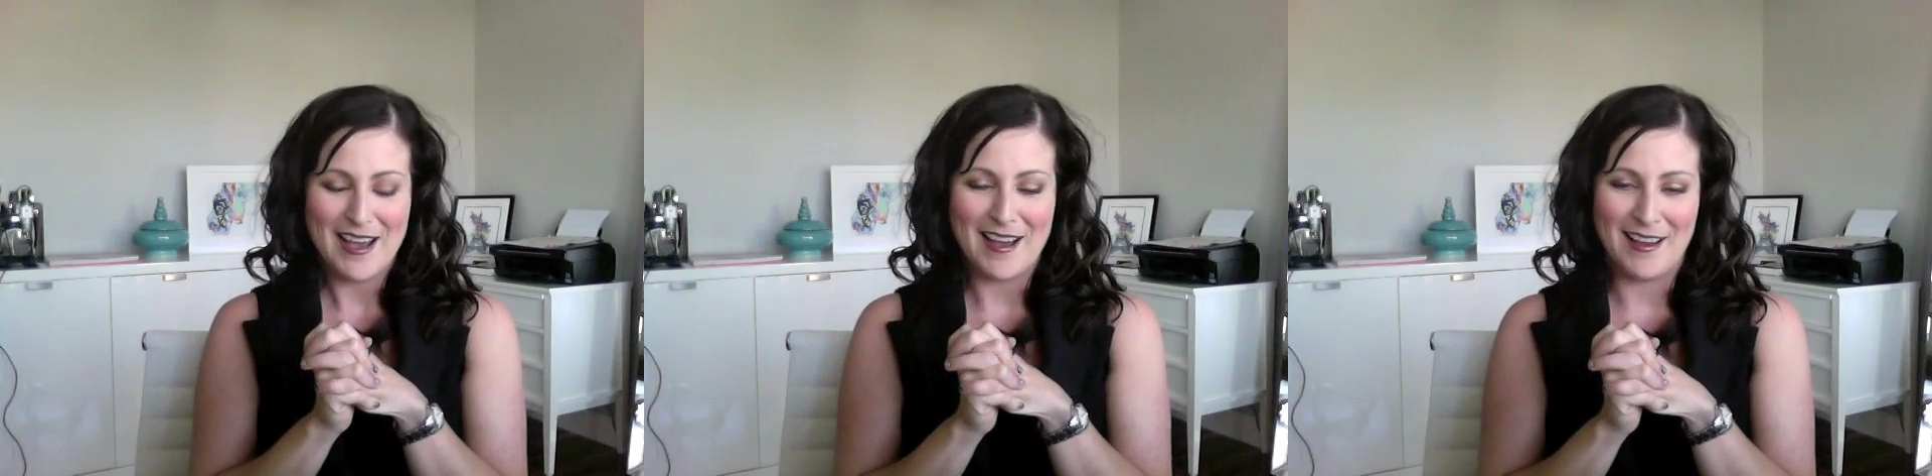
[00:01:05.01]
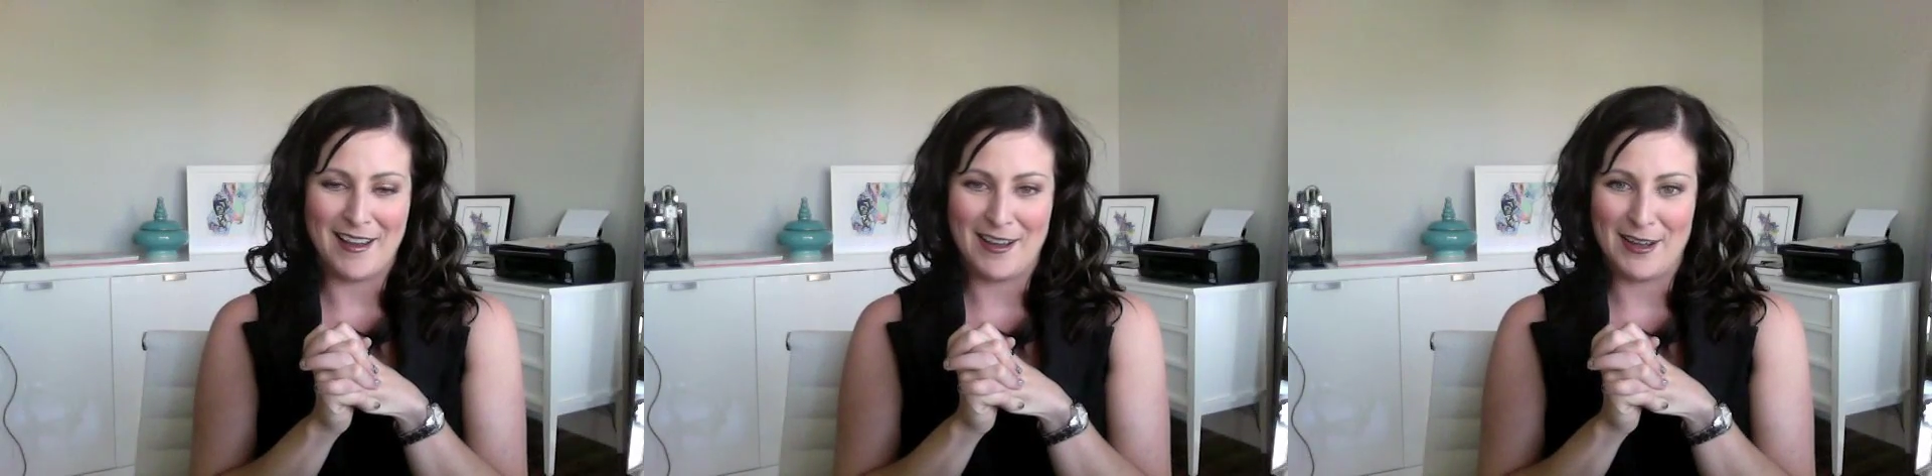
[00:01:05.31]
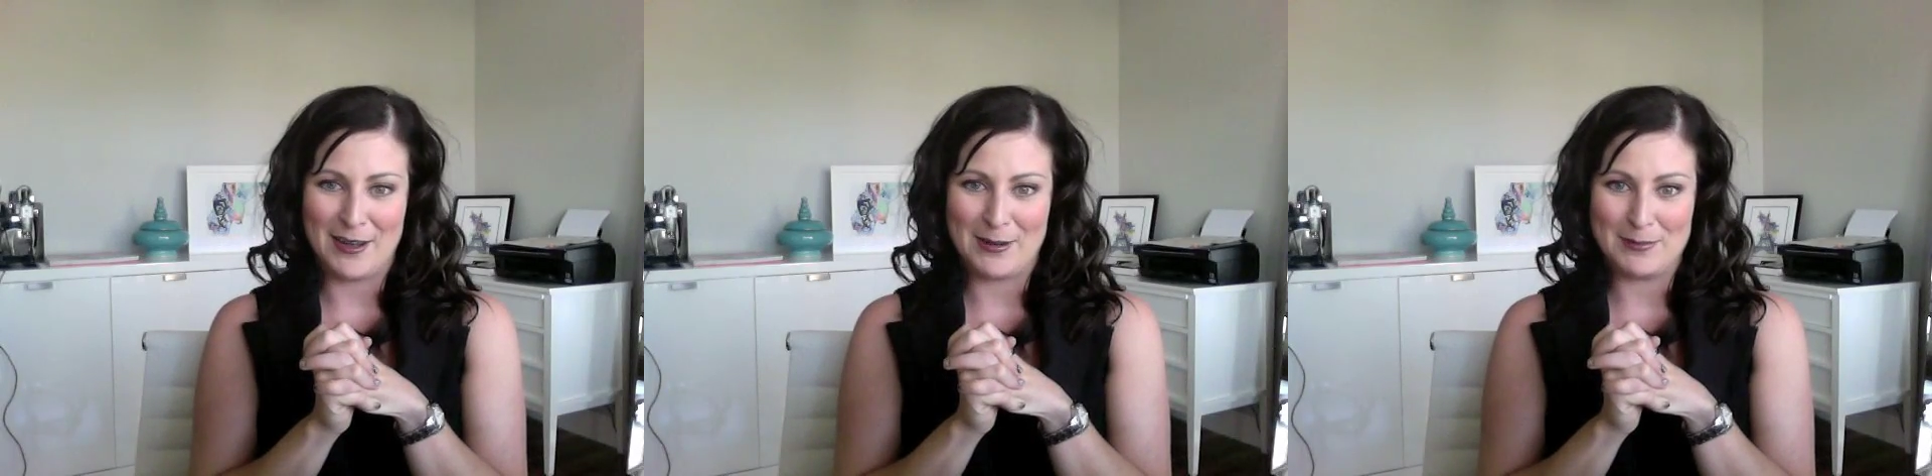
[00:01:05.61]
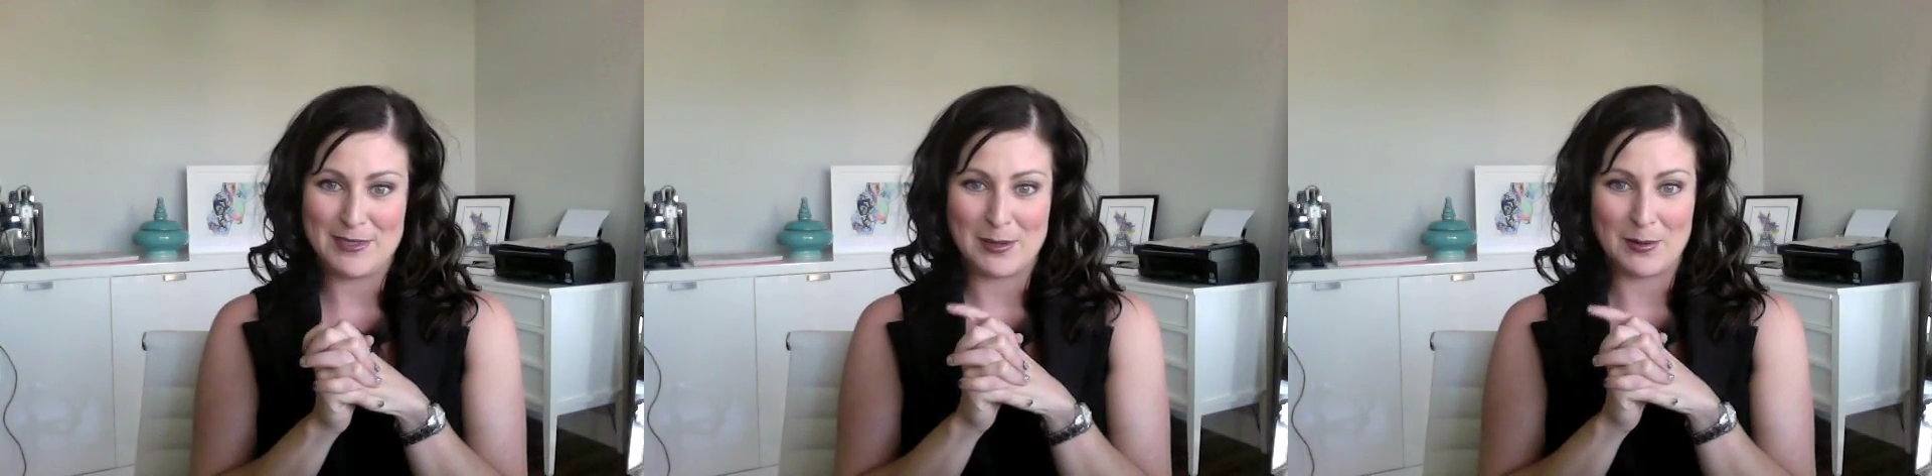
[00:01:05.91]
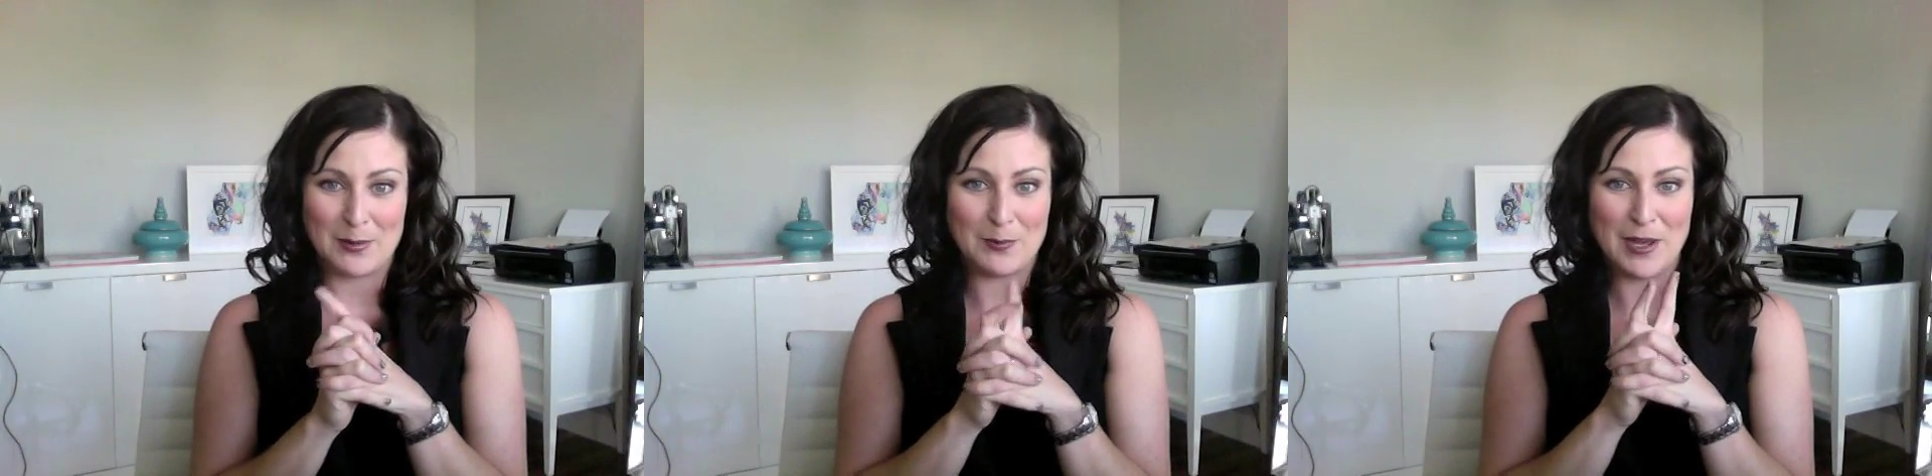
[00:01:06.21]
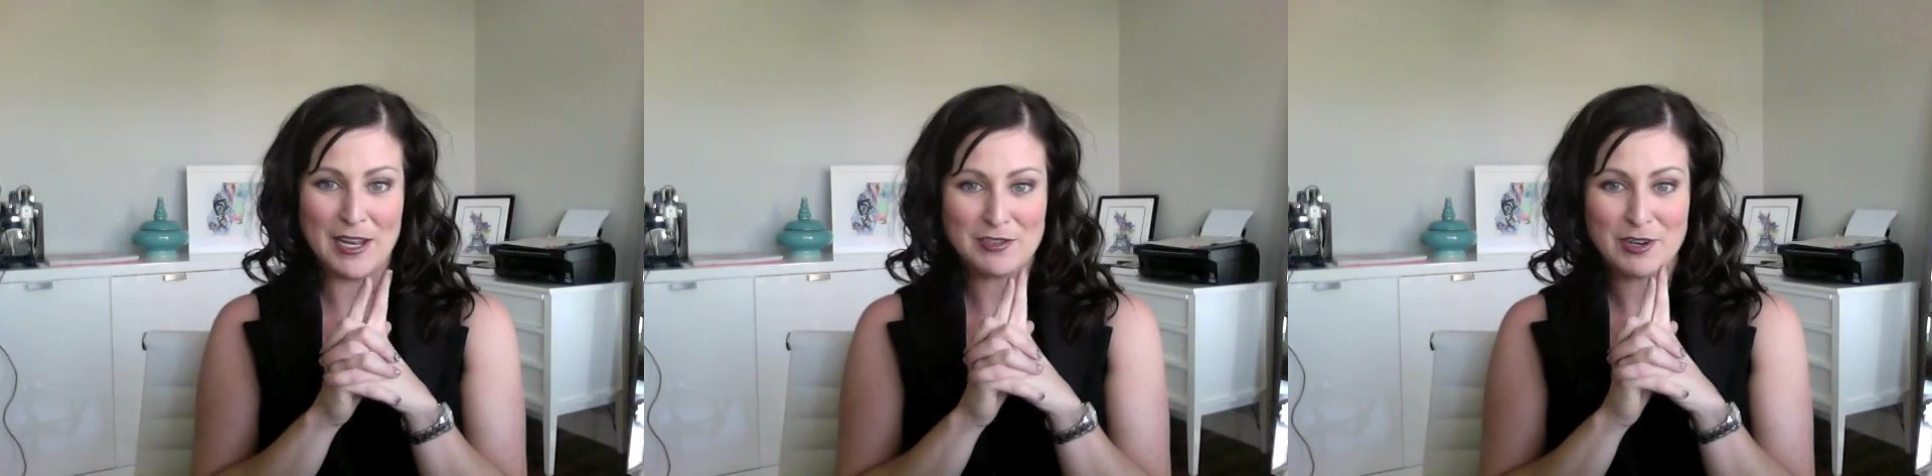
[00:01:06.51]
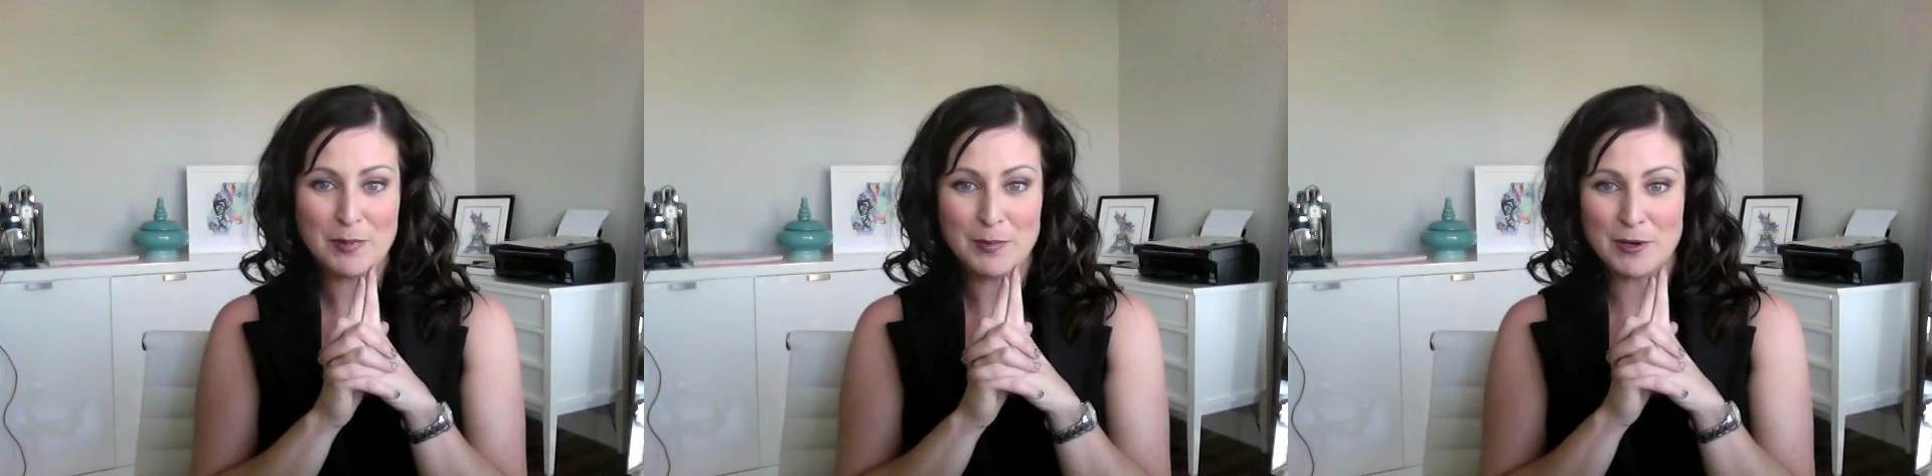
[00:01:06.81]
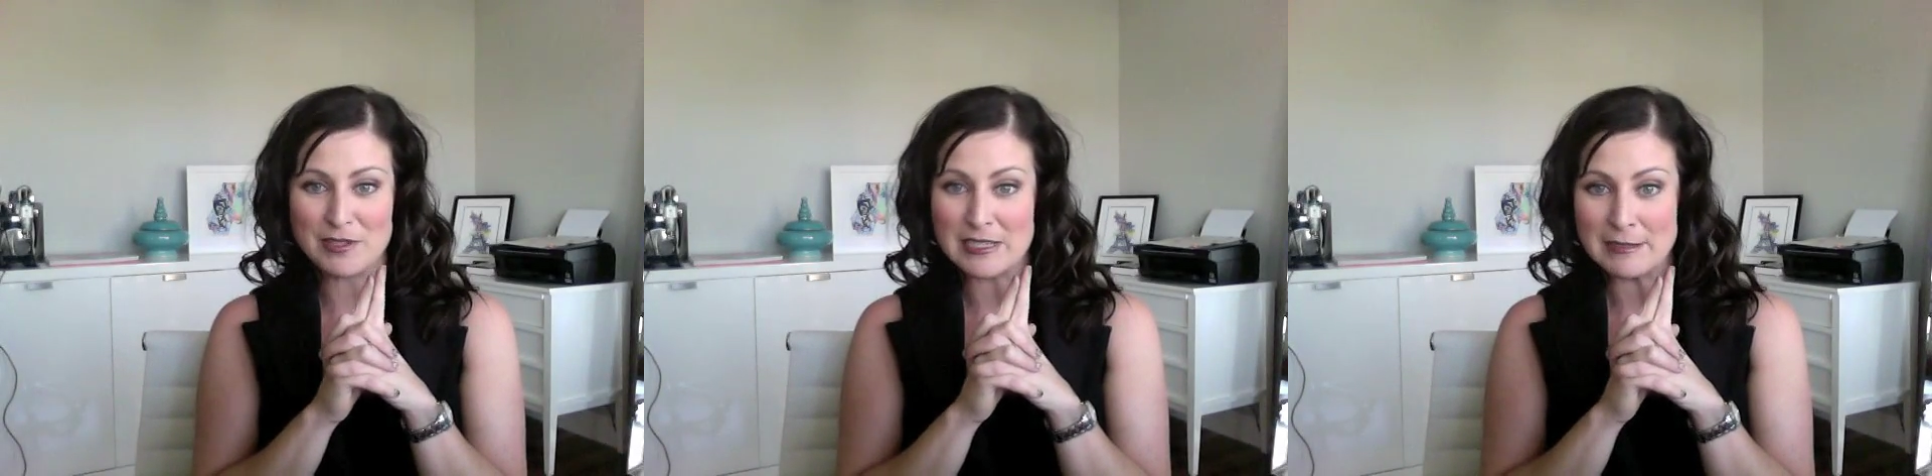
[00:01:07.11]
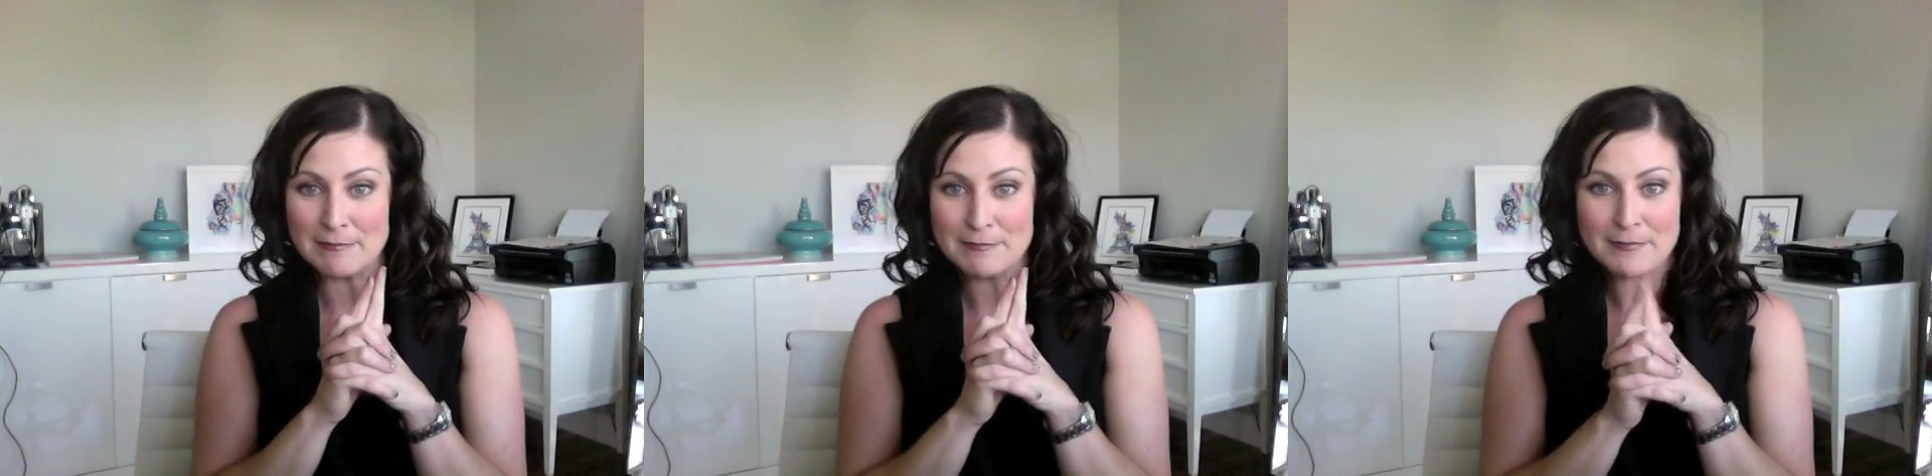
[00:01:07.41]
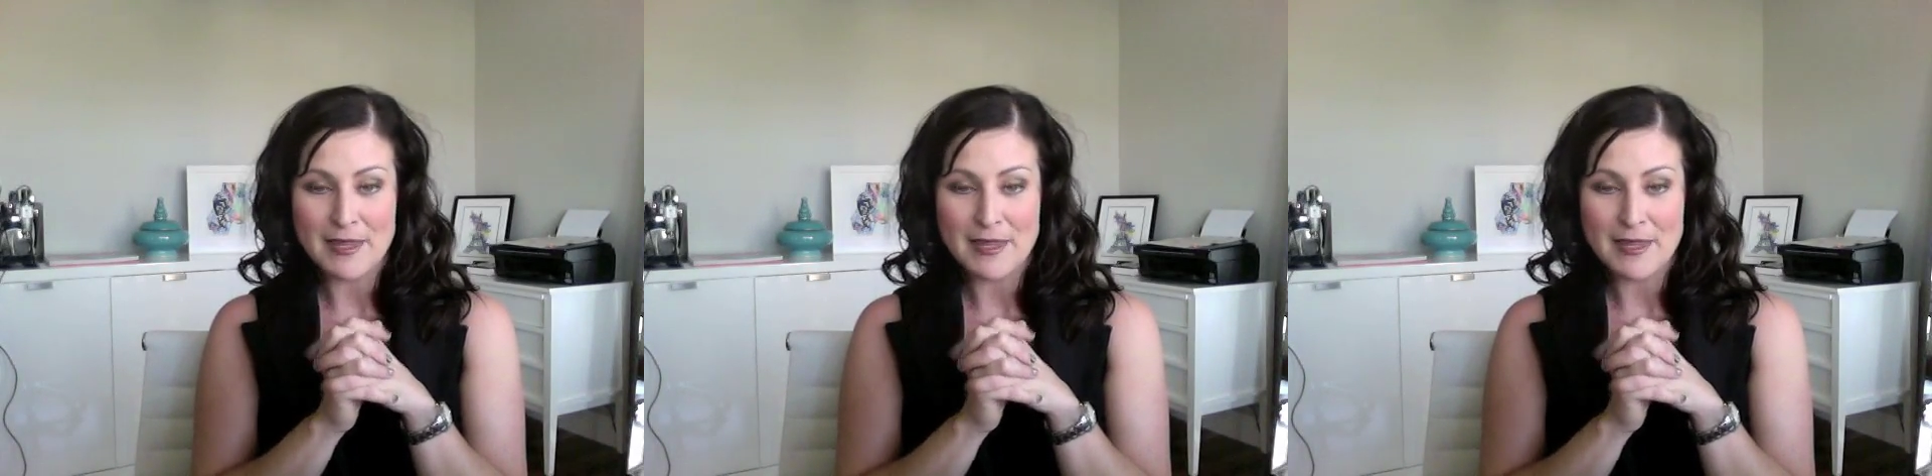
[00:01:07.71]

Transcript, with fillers: Um, so one entry per person,